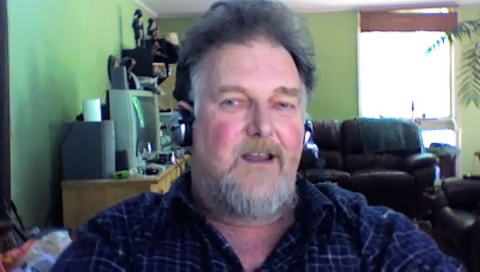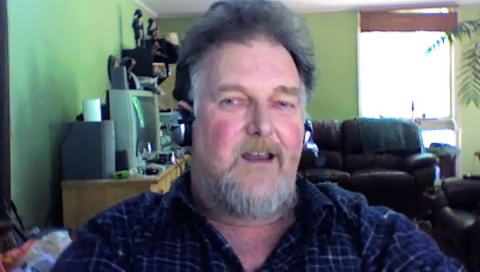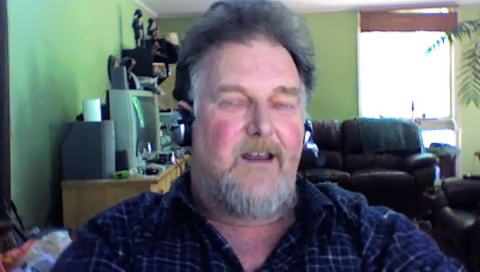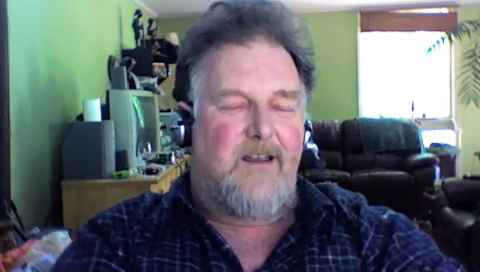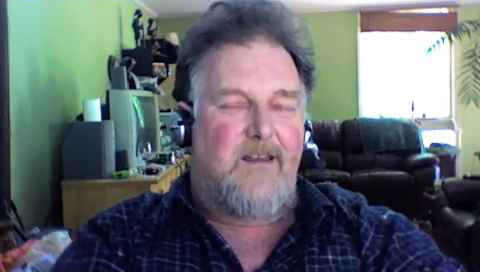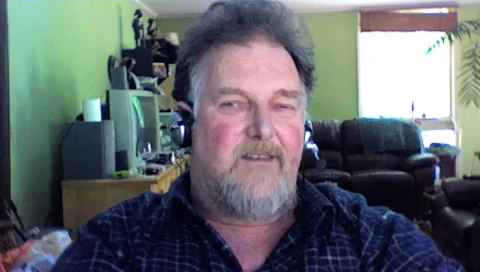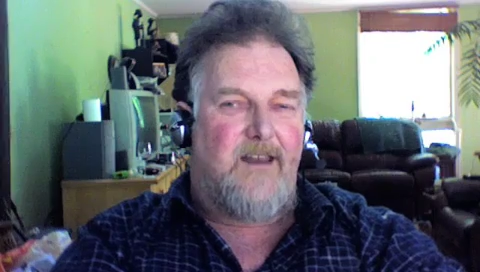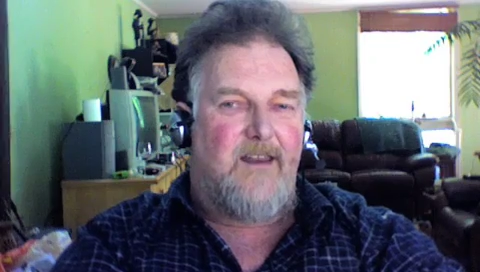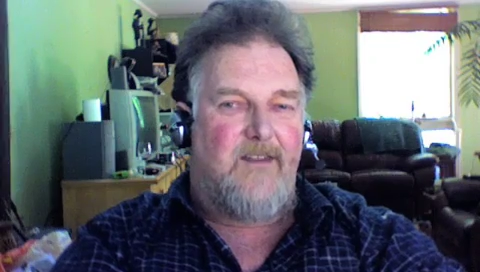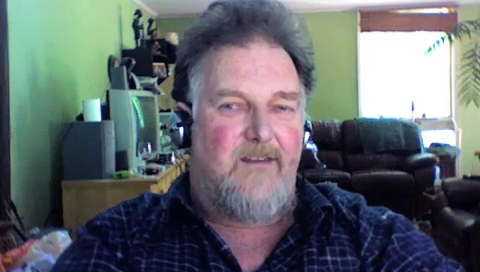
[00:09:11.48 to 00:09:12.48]
And I can
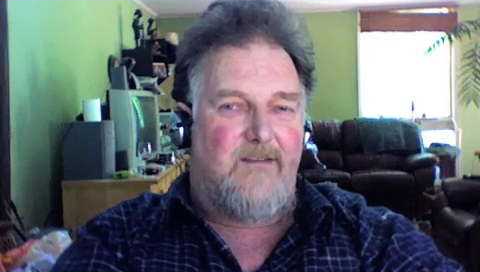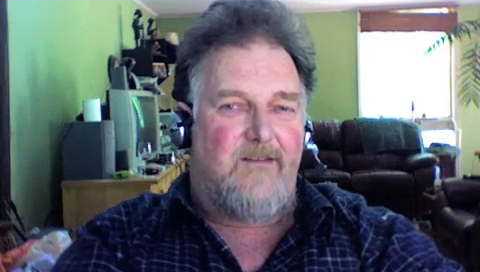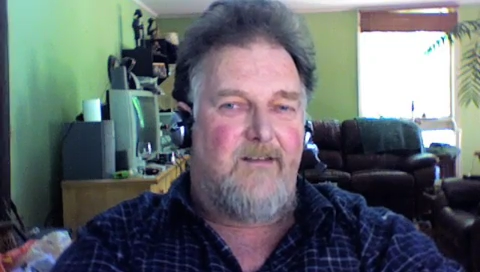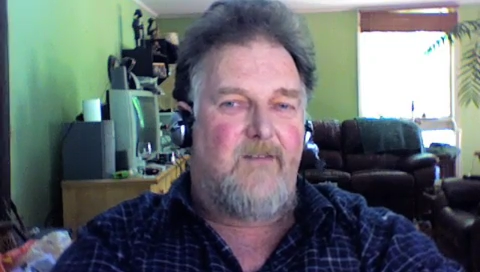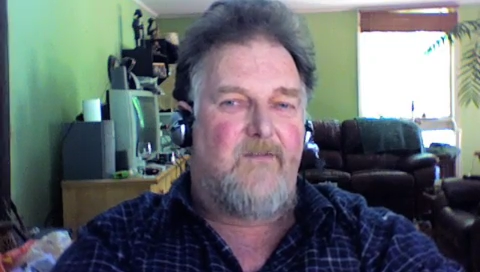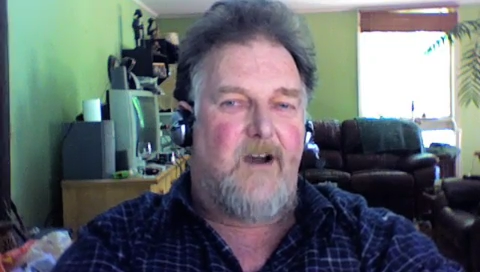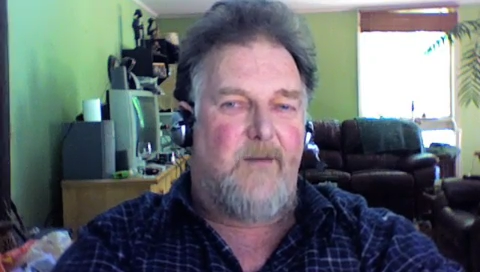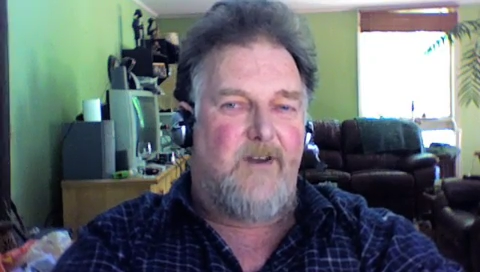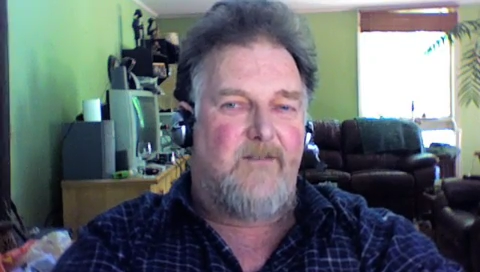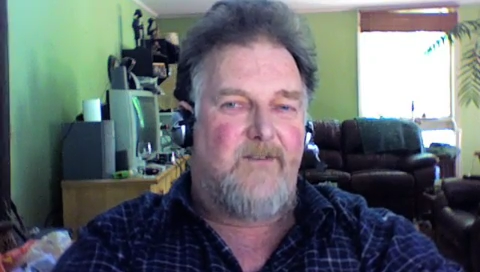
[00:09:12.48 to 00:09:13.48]
tell you this, if
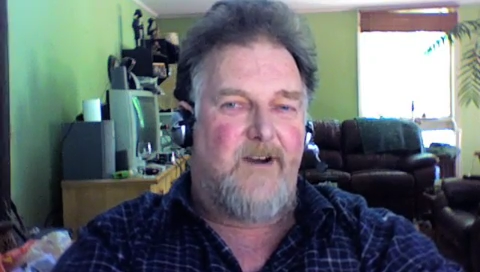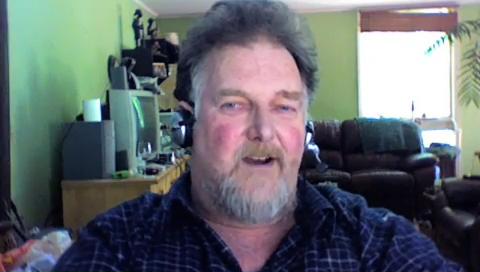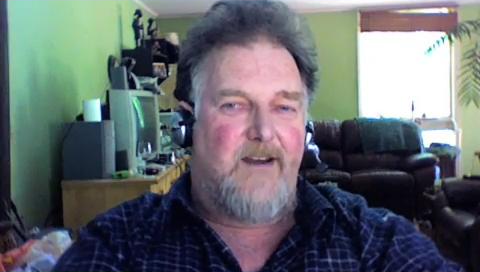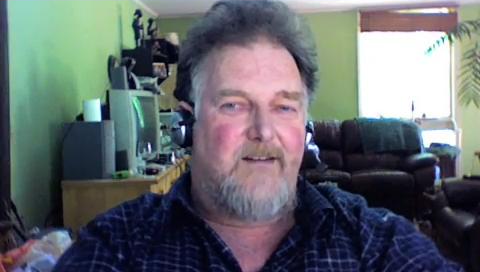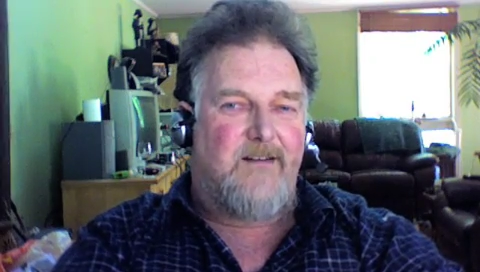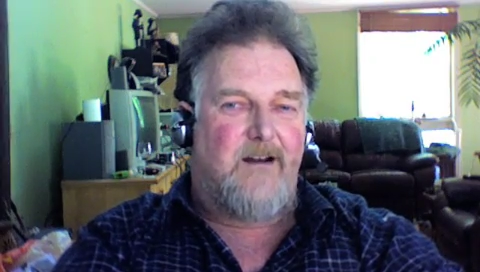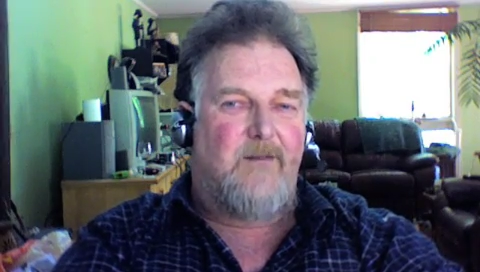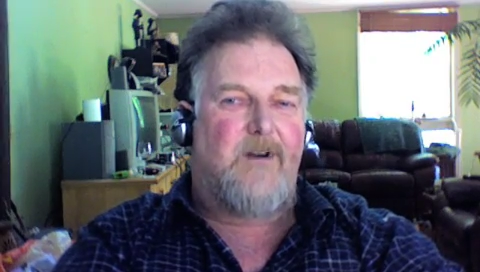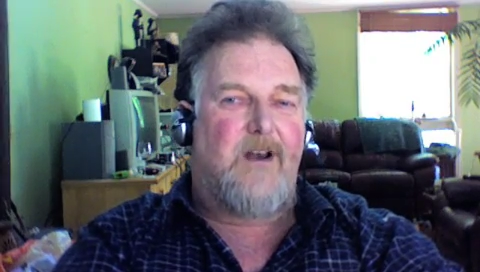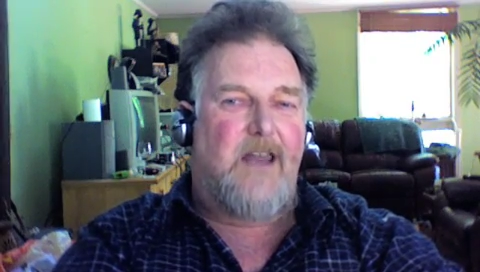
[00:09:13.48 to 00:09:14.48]
I'm in a fight, I
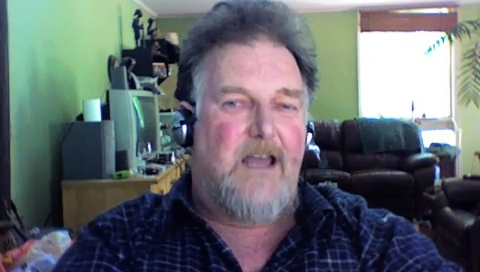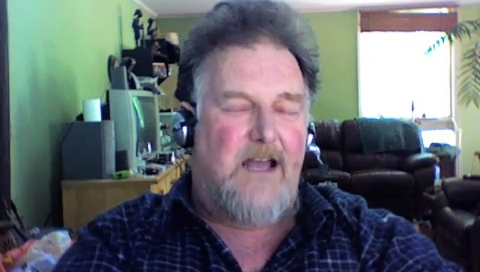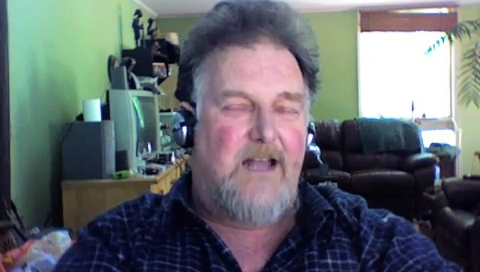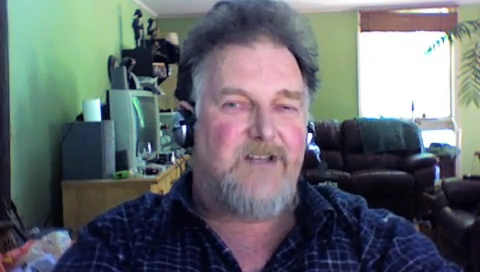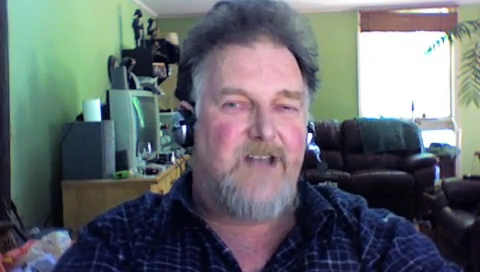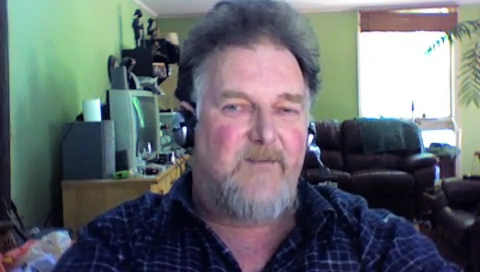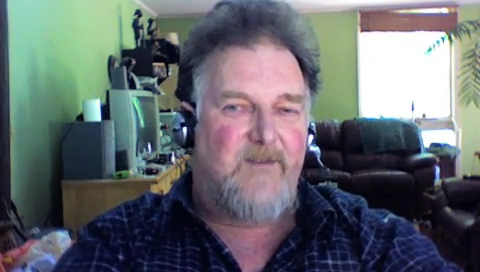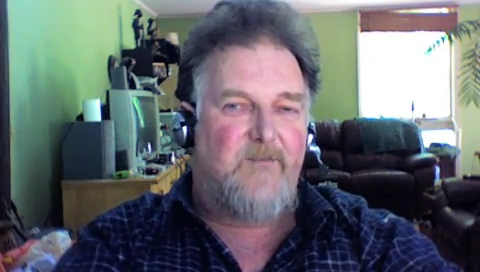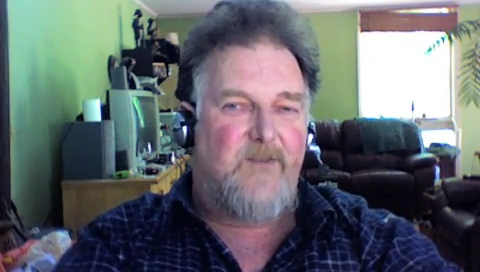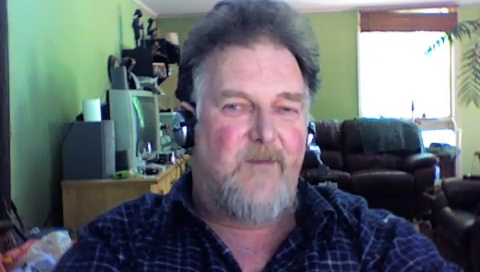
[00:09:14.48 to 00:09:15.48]
want a large number
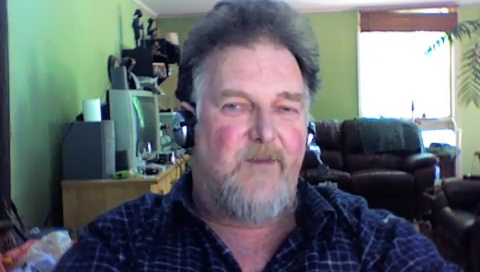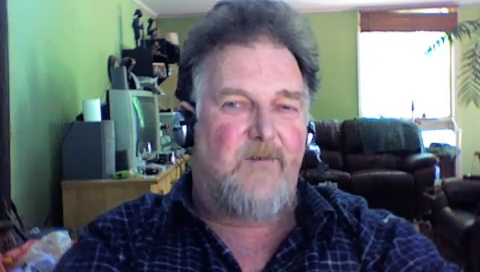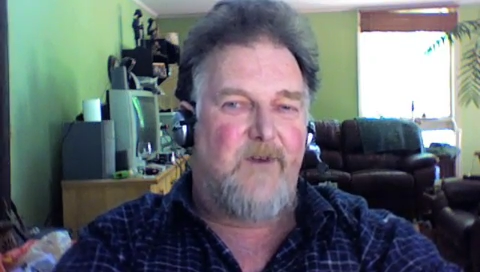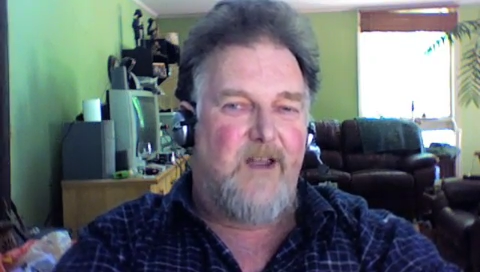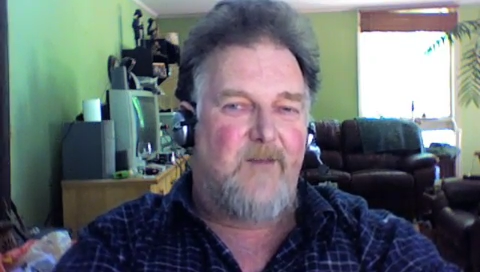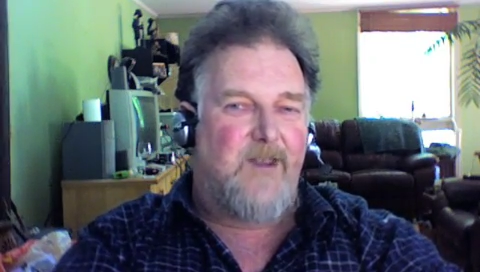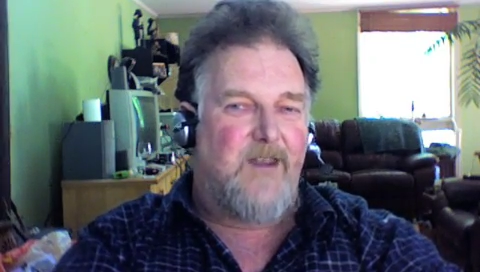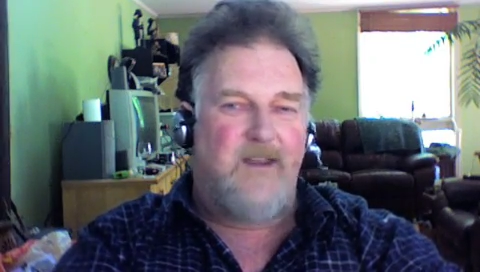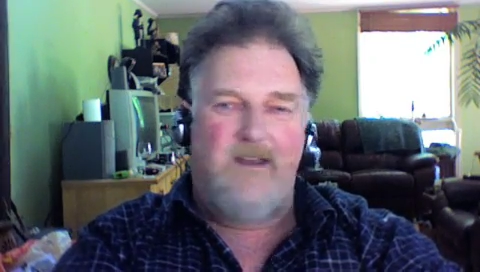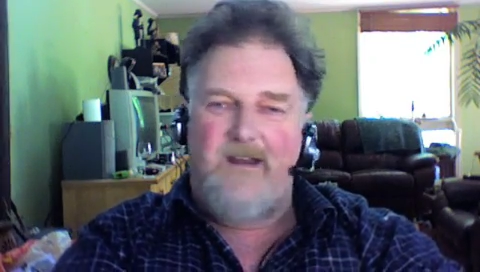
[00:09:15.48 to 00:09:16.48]
of people around me.
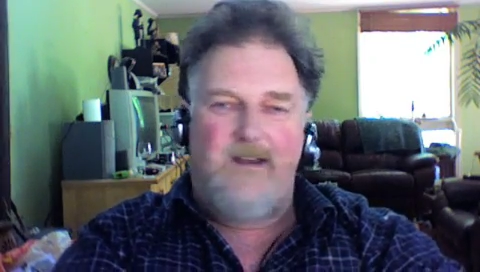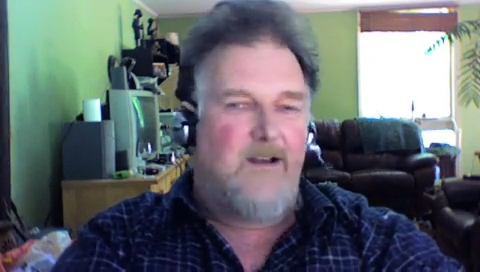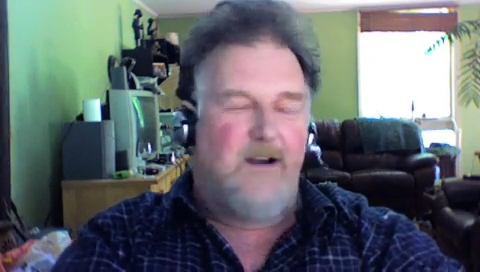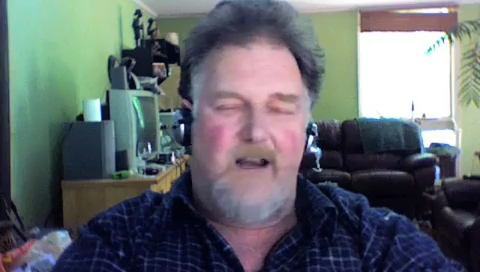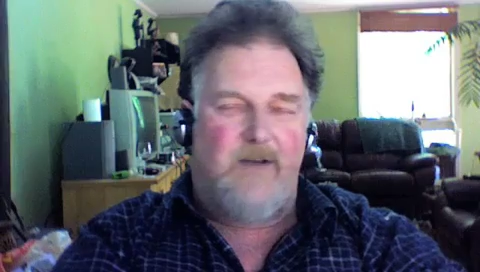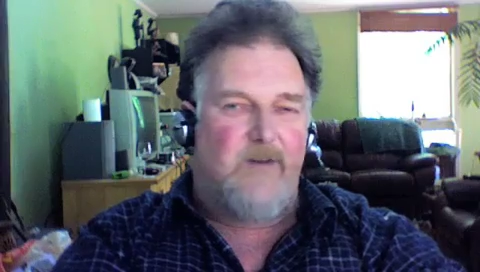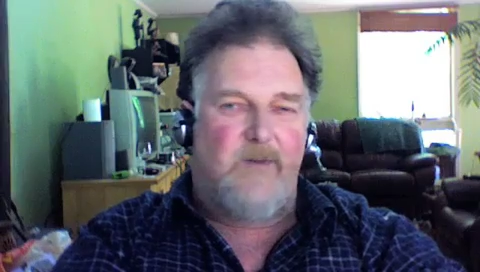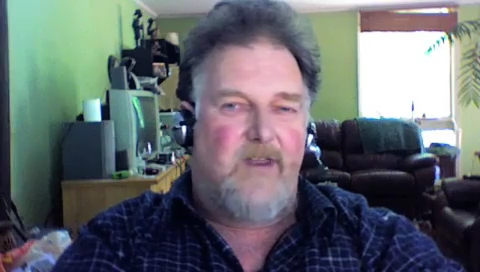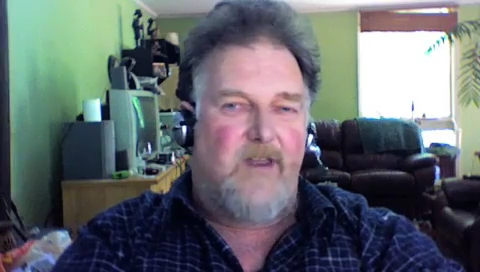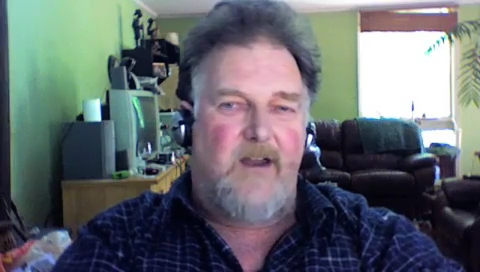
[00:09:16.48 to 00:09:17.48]
I don't want to
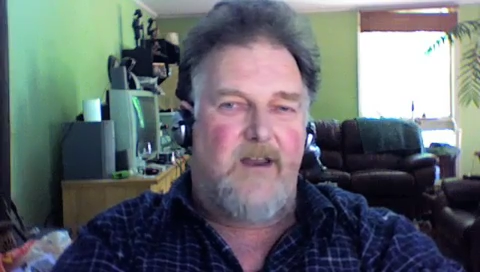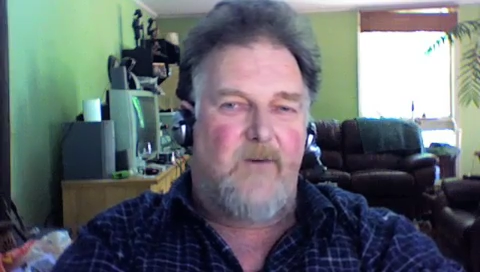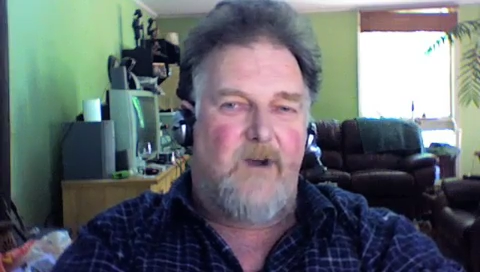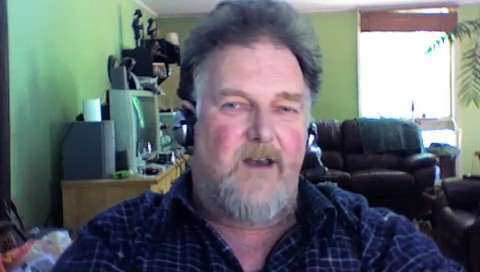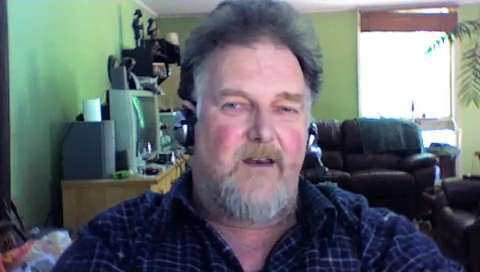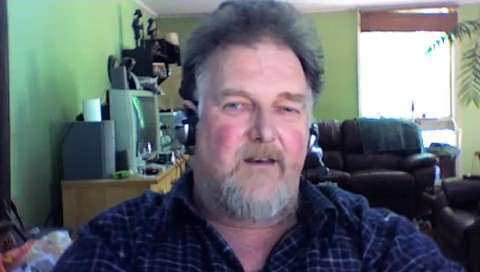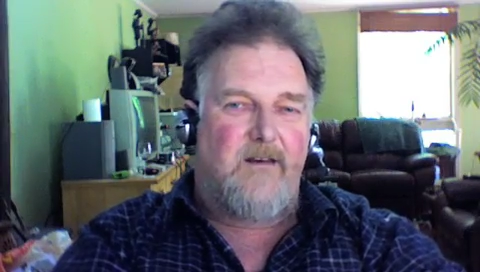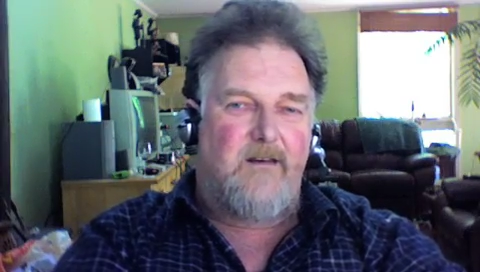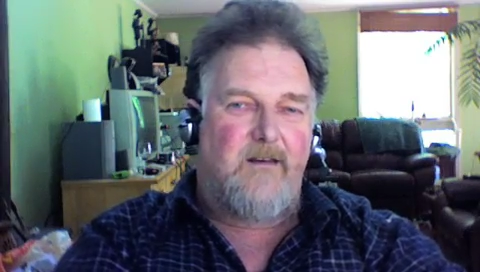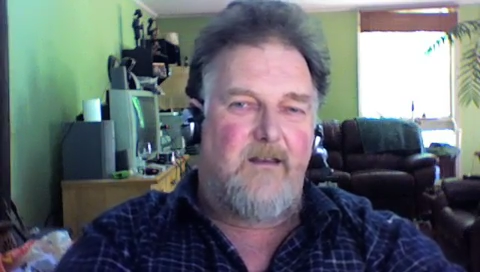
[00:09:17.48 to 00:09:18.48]
be the only one.
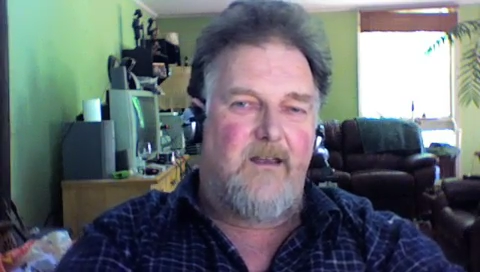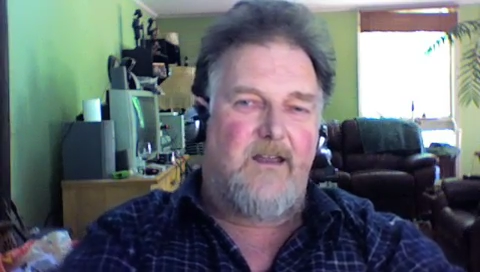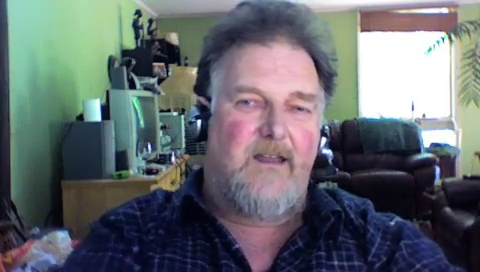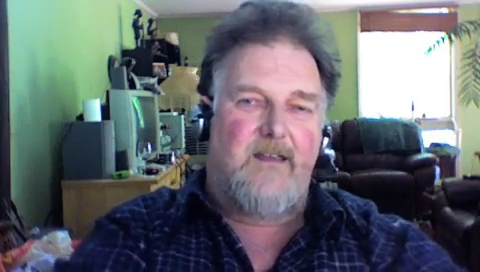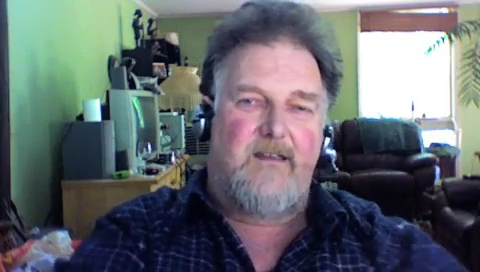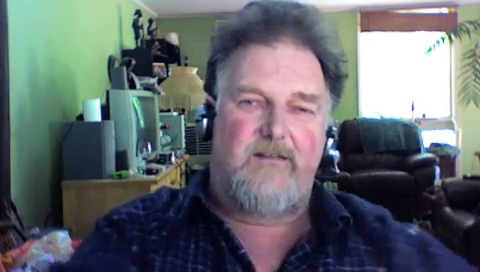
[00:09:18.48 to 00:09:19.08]
Okay?